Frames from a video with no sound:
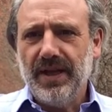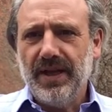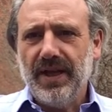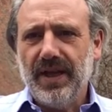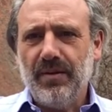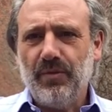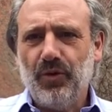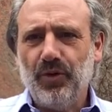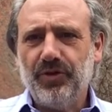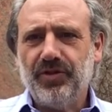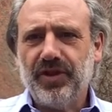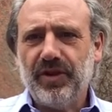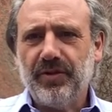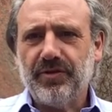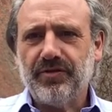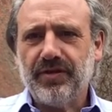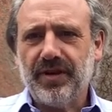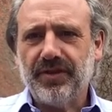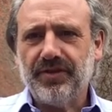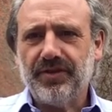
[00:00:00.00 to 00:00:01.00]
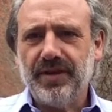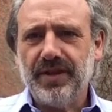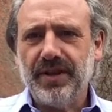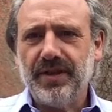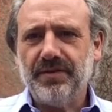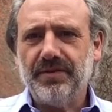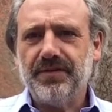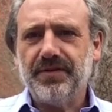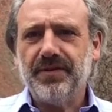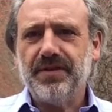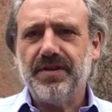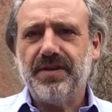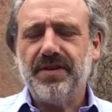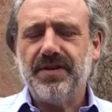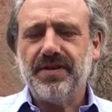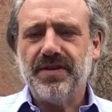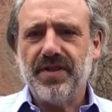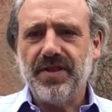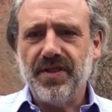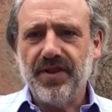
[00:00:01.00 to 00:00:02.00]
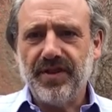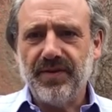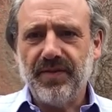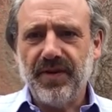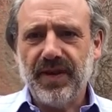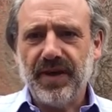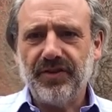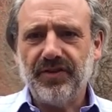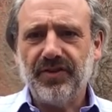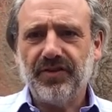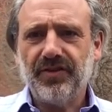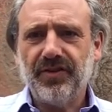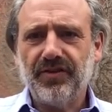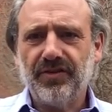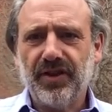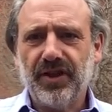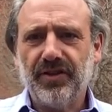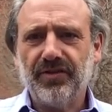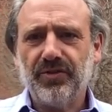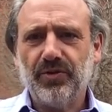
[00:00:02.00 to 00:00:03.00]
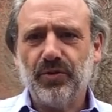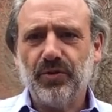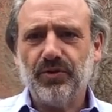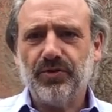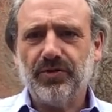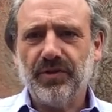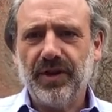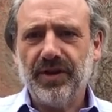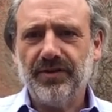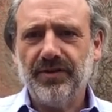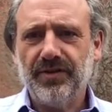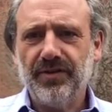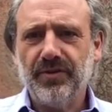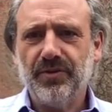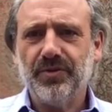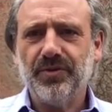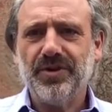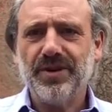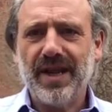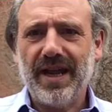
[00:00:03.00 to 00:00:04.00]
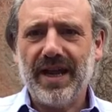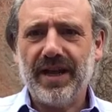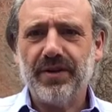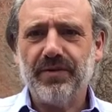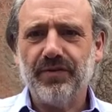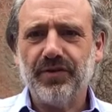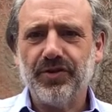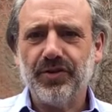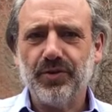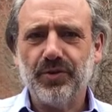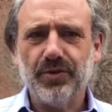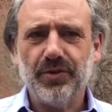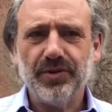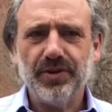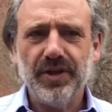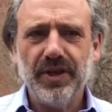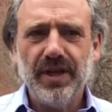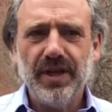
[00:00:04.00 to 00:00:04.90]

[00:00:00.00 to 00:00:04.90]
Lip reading: I'm also a trustee of the Devizes Assize Court Trust, or DACT for short,